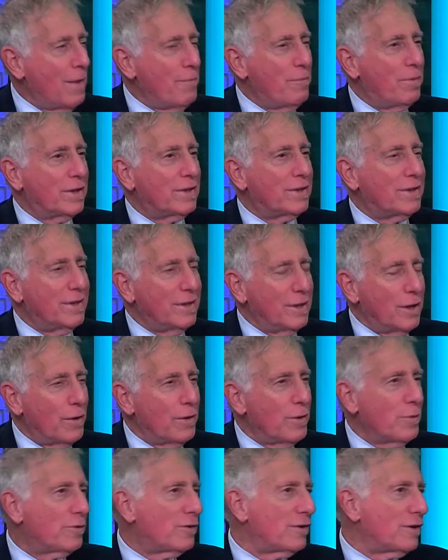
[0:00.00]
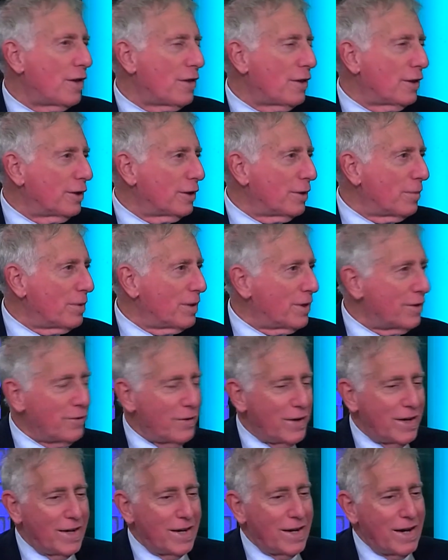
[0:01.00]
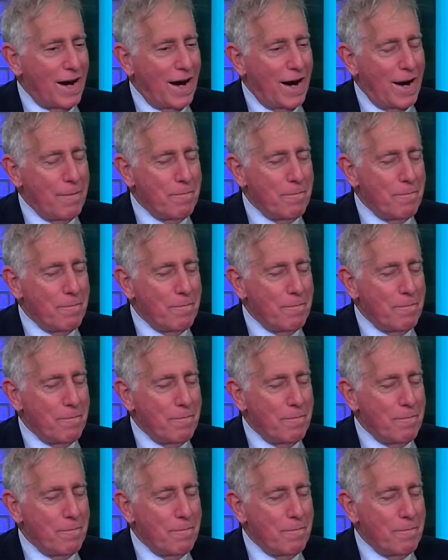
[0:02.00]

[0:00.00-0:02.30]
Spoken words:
But, there was another little bit of a